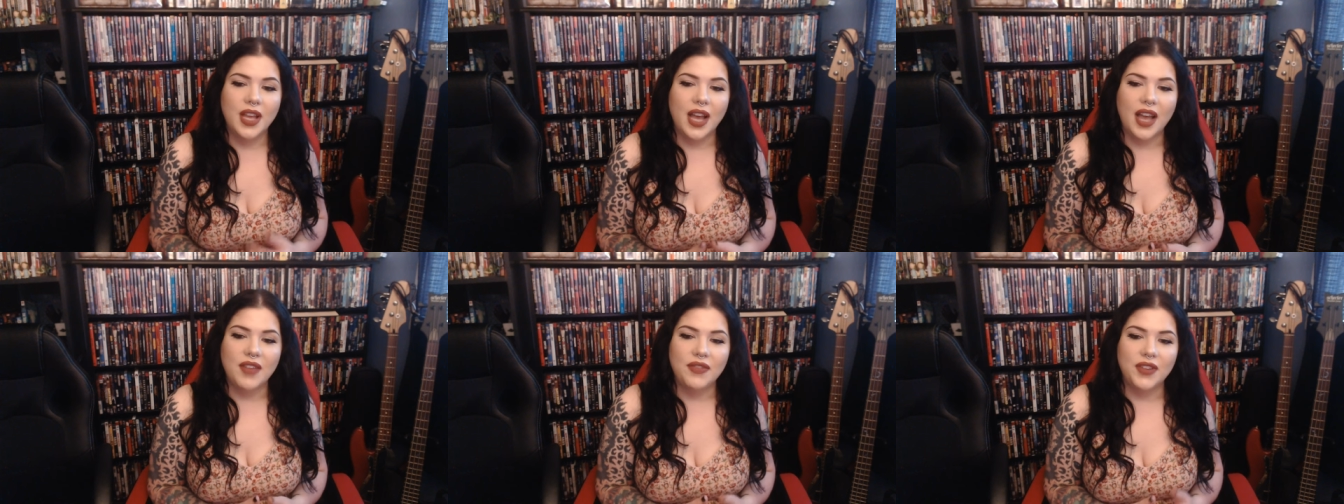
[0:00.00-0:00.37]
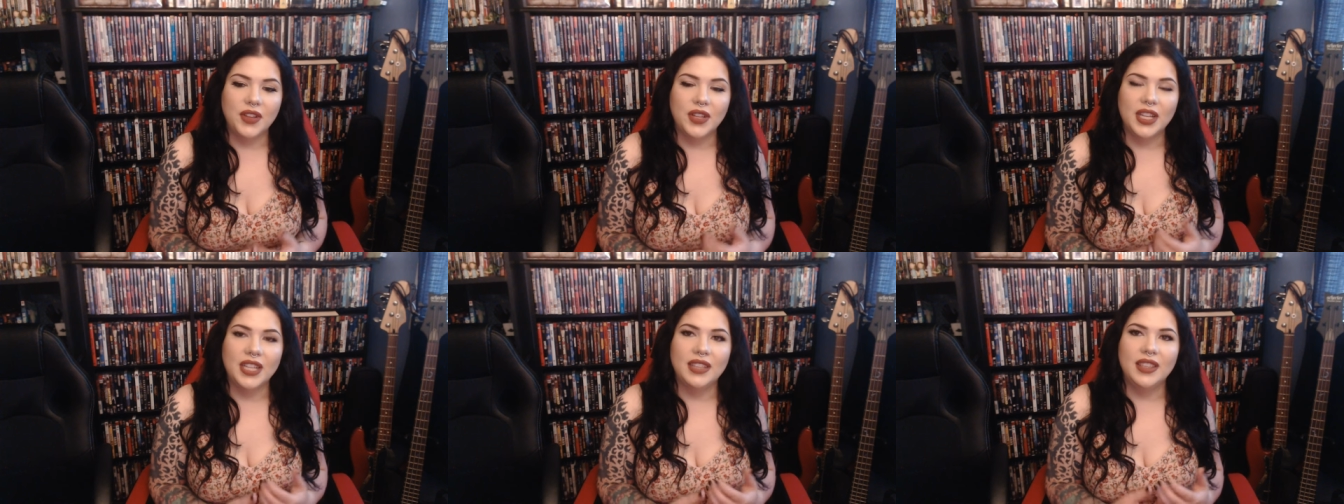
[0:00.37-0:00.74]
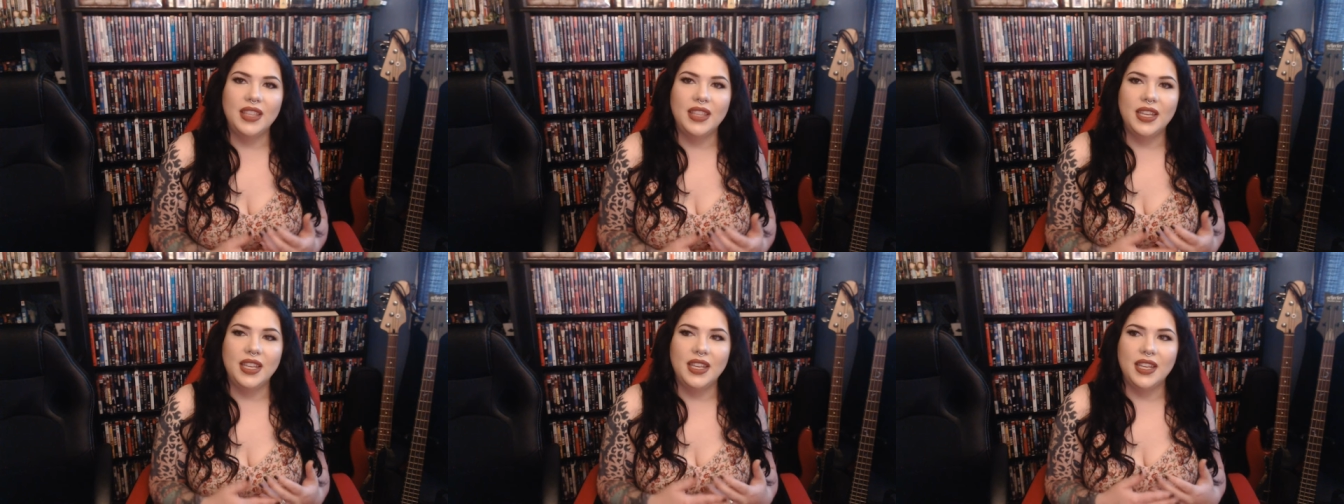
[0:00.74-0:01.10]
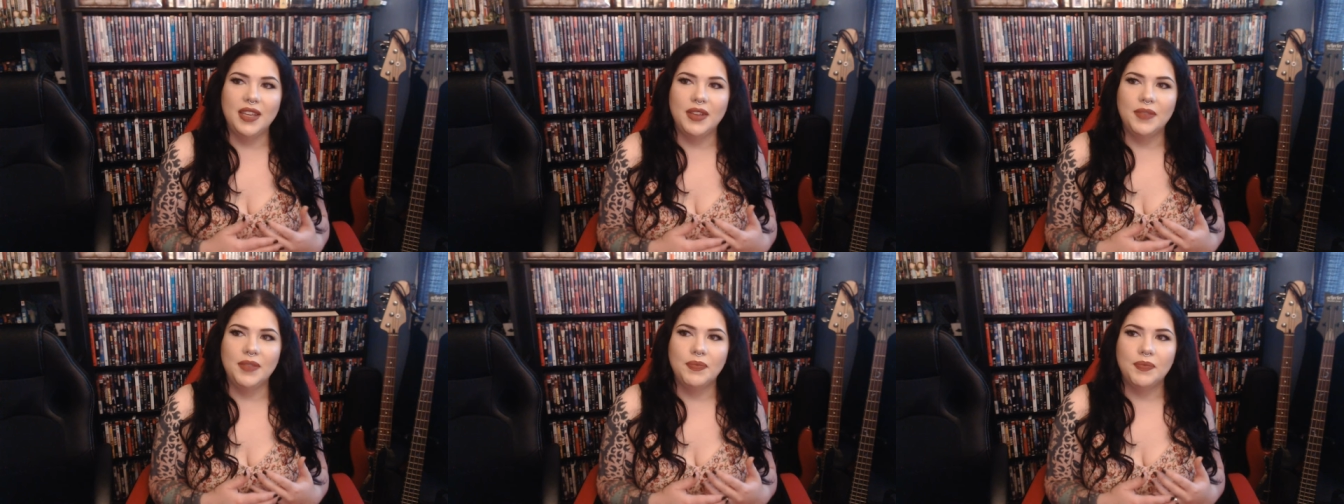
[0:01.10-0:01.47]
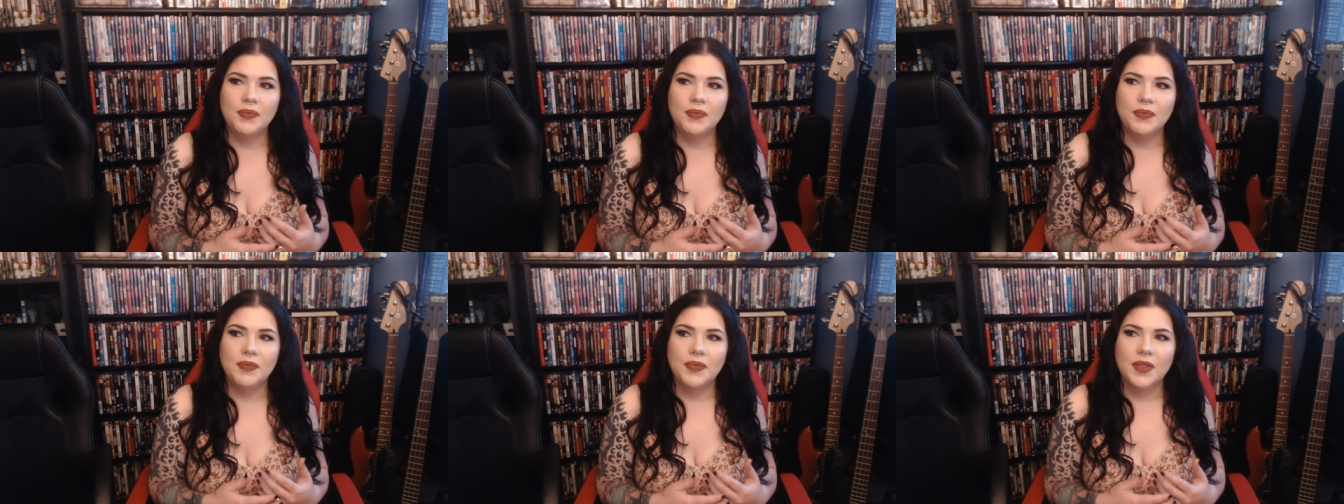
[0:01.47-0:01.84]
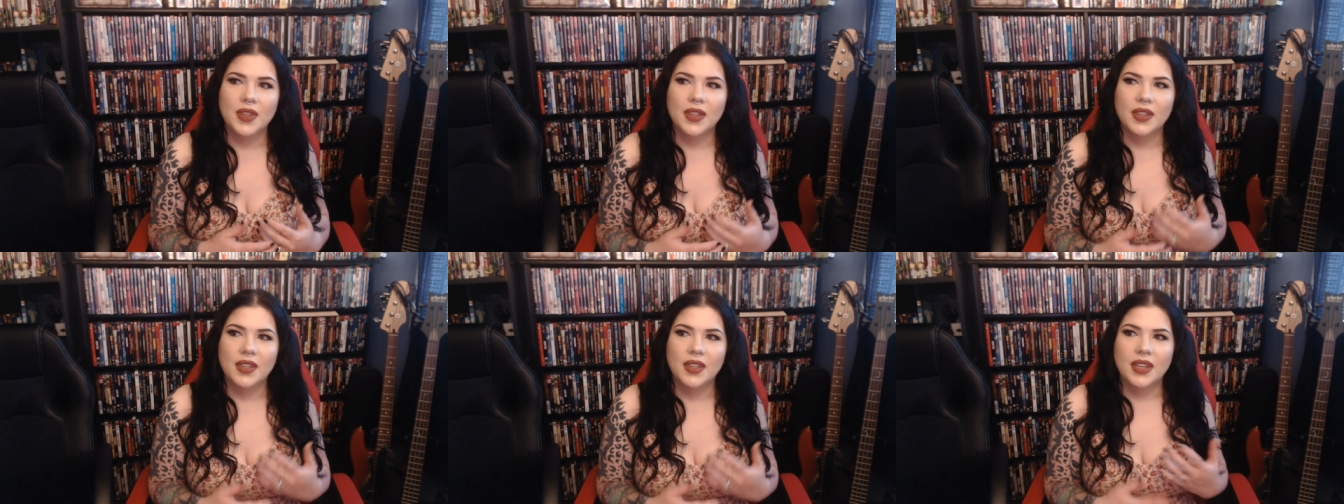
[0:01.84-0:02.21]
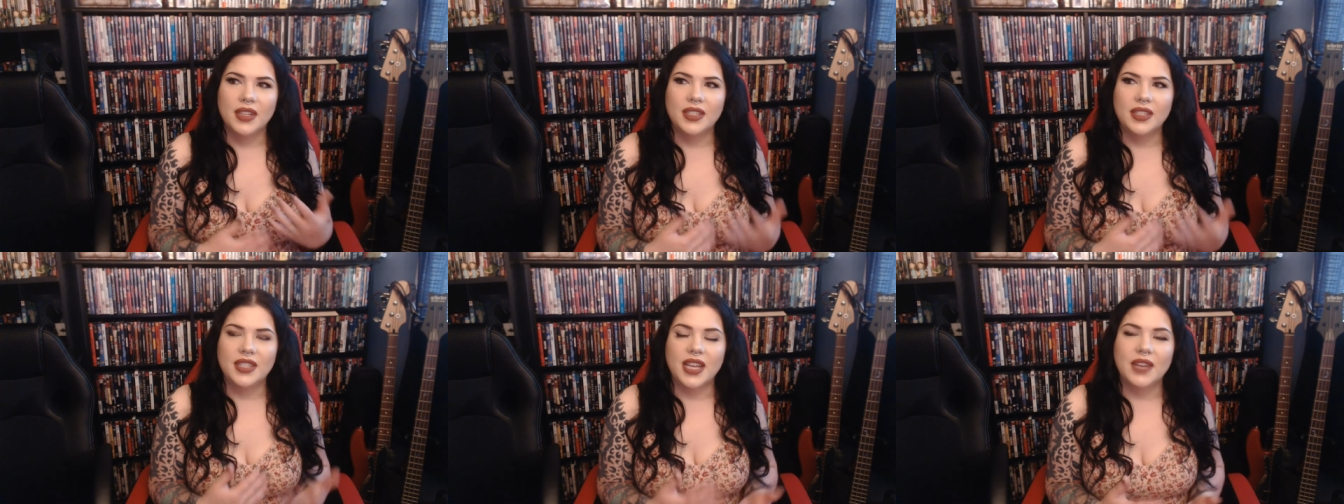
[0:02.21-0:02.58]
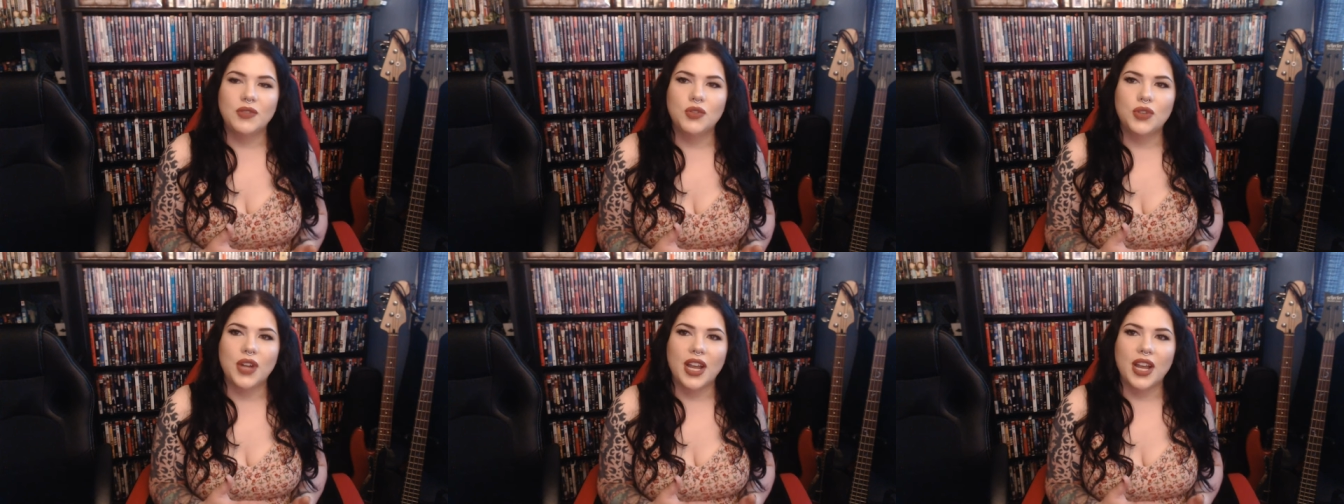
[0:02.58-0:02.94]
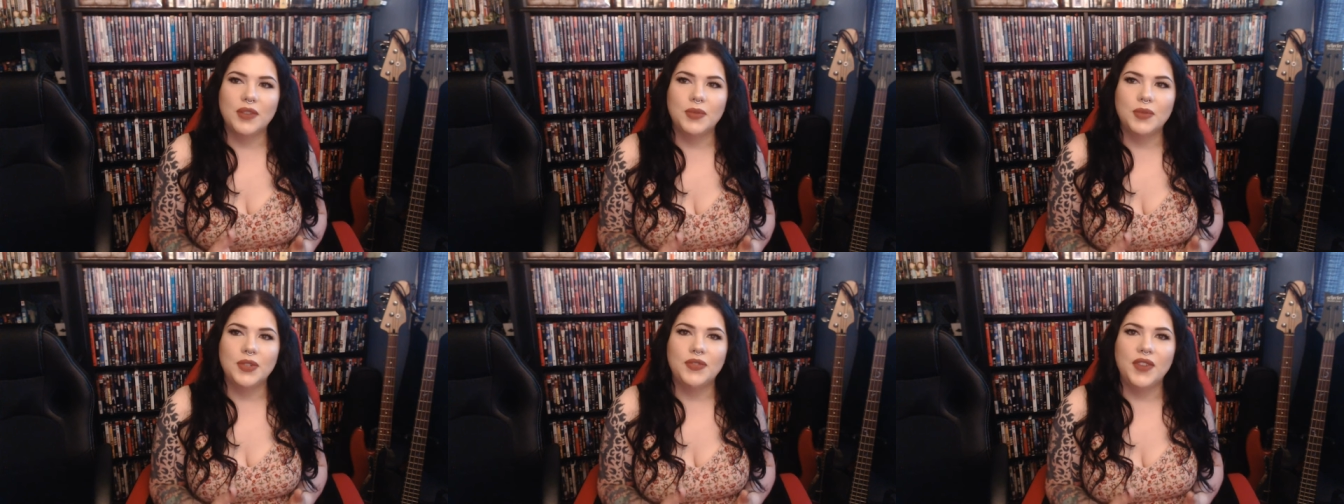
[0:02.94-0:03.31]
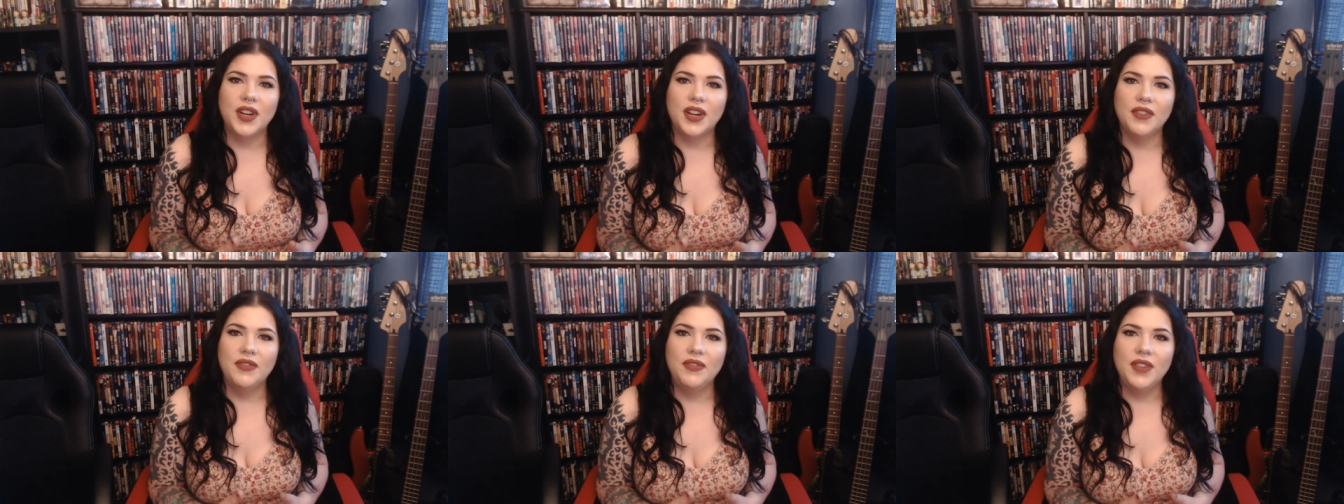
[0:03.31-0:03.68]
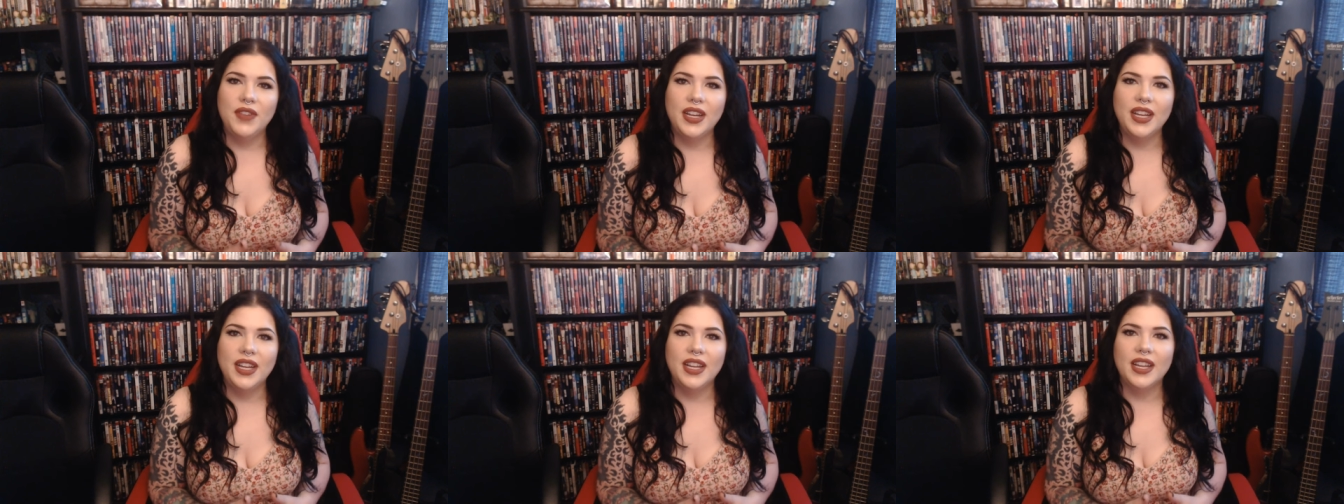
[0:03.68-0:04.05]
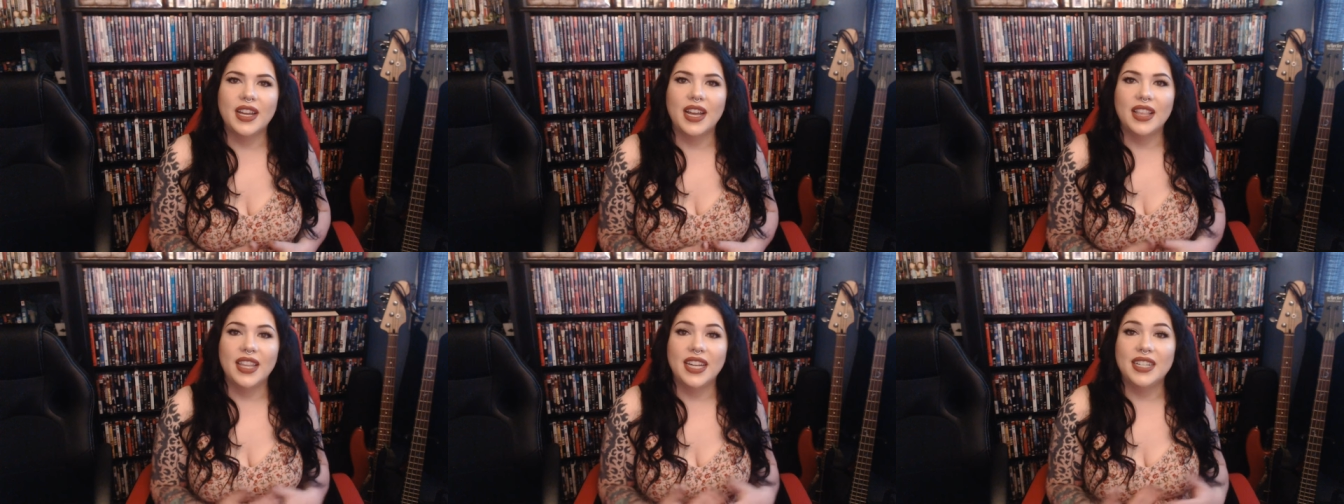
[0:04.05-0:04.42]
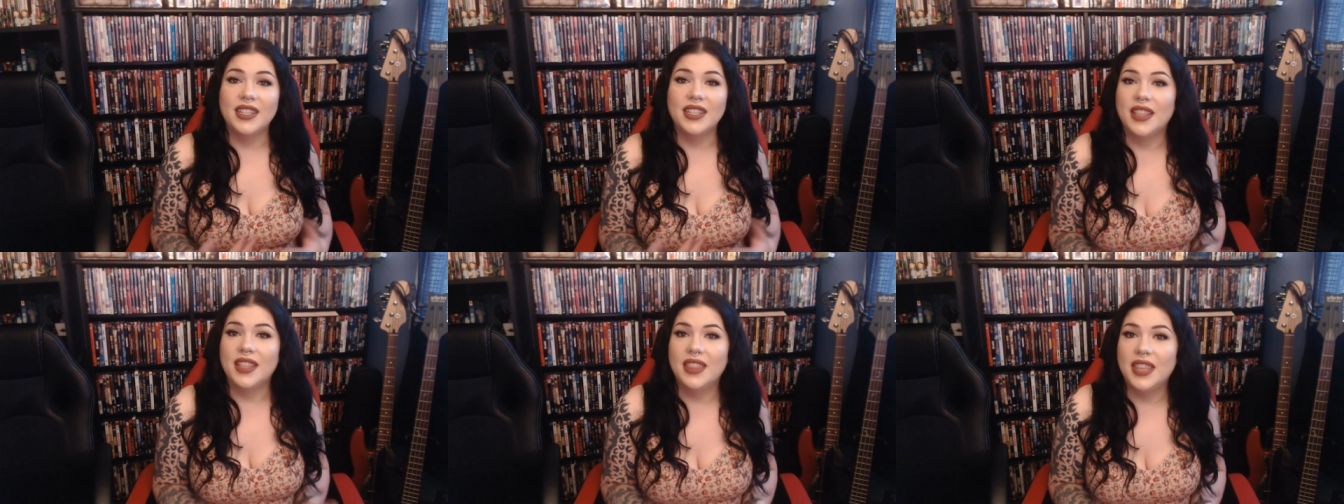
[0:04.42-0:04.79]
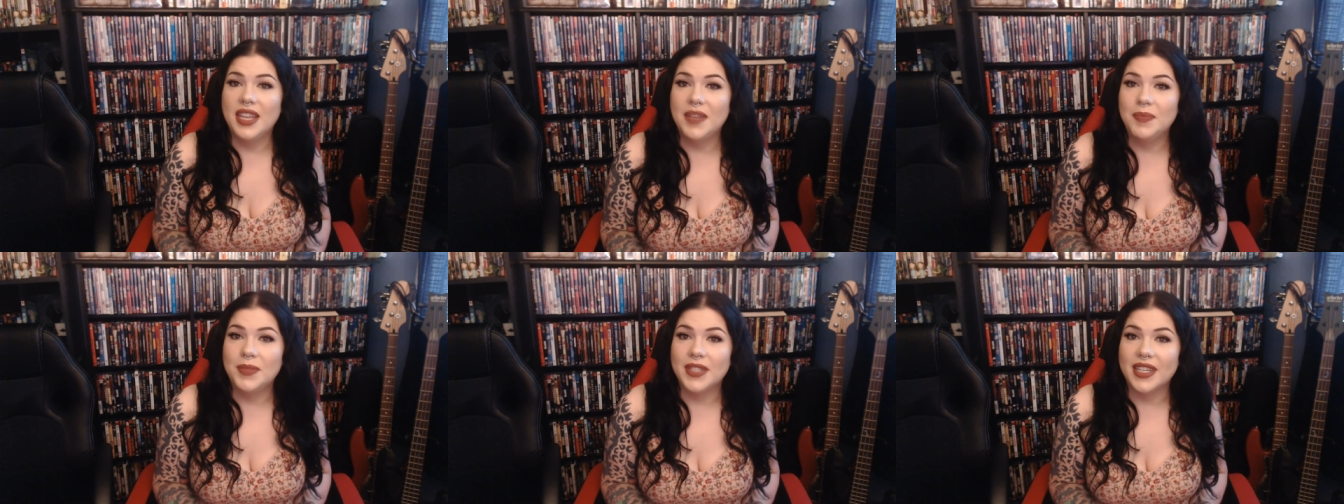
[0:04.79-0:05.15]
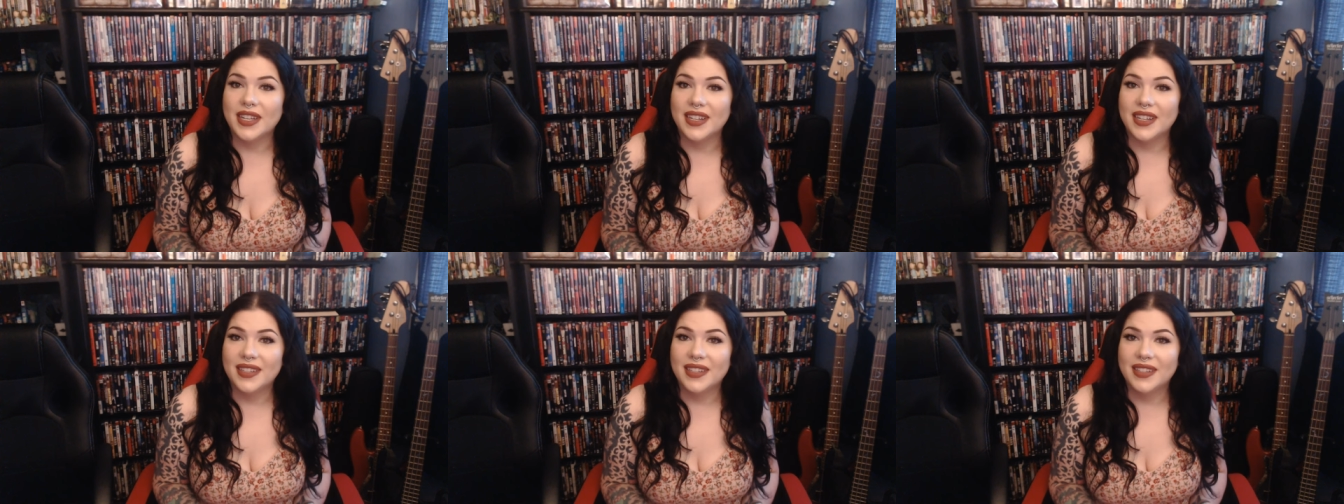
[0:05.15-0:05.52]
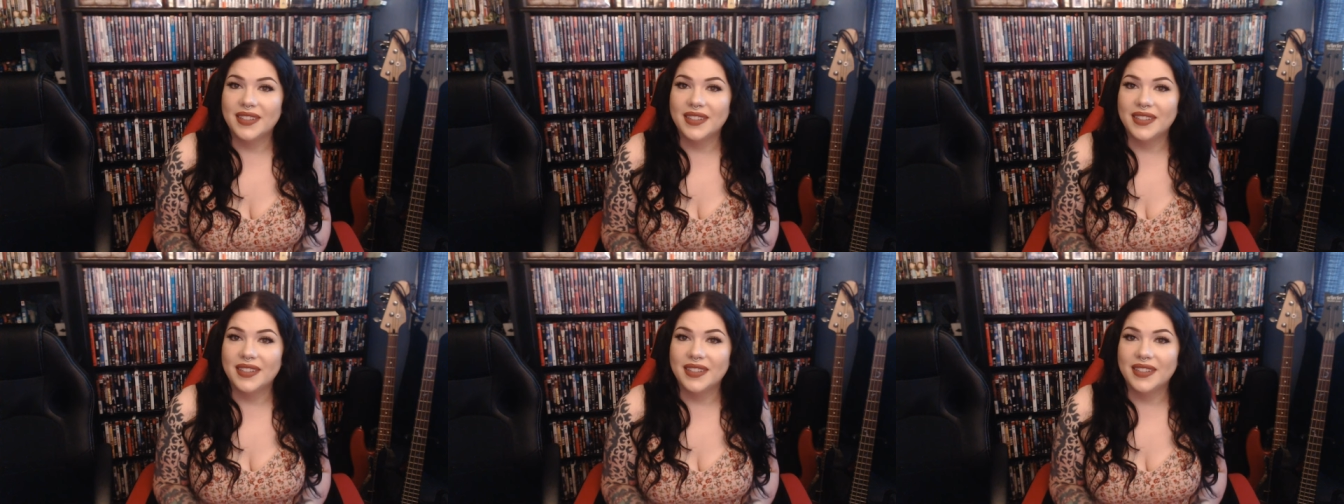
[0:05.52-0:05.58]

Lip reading: I felt like the soundtrack was very fitting. I liked the themes in it.